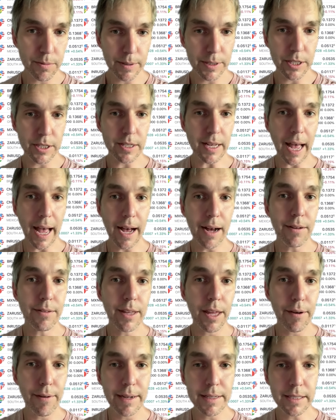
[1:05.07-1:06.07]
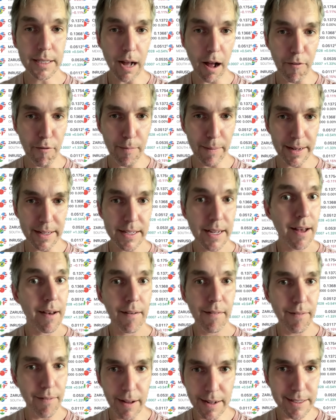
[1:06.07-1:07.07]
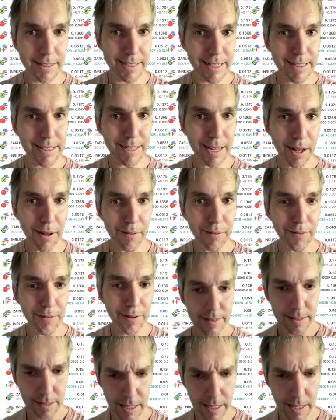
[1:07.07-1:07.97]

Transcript: which is how the US government funds itself.